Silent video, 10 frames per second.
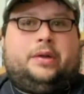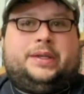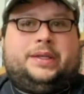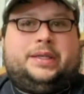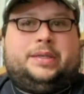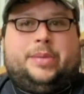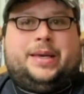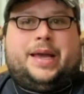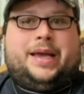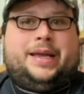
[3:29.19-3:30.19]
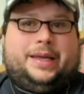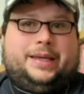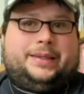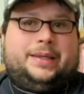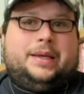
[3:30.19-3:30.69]
This is mid
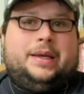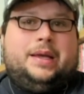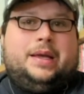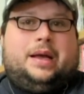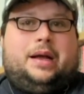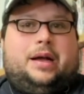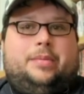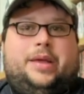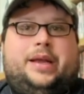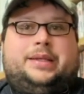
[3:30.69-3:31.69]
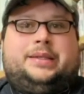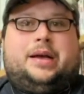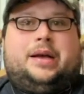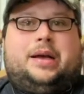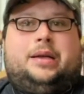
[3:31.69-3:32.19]
'90s, and I
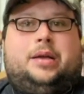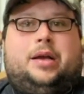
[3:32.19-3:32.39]
saw